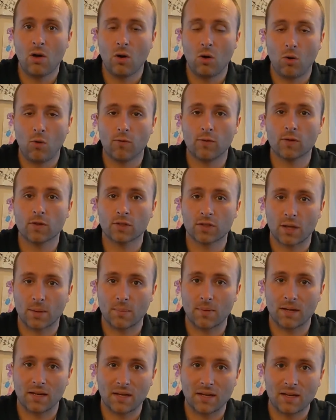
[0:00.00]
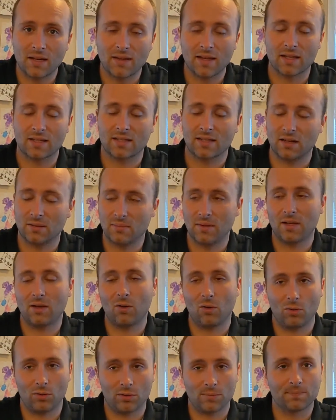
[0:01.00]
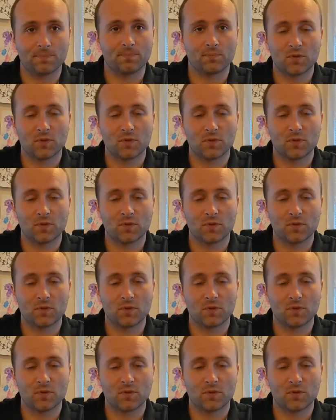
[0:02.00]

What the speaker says: over somebody that's going to be cold.